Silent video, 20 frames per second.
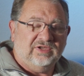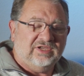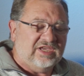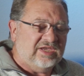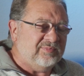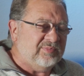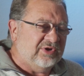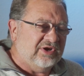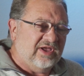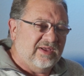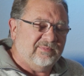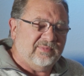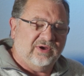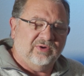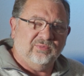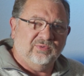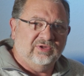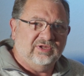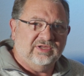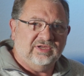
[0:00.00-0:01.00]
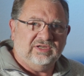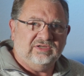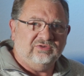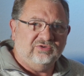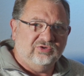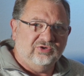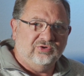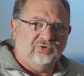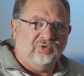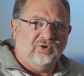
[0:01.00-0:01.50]
Keep it up. I really
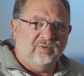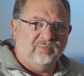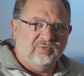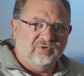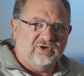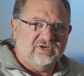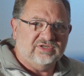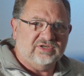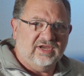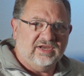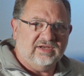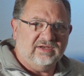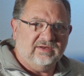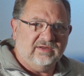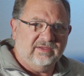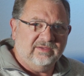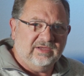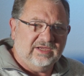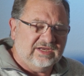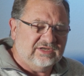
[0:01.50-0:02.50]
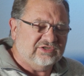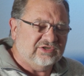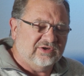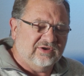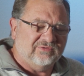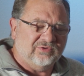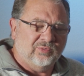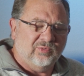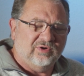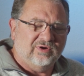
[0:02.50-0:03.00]
do appreciate each and
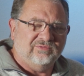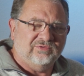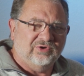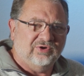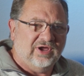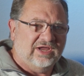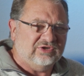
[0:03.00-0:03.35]
every one of you.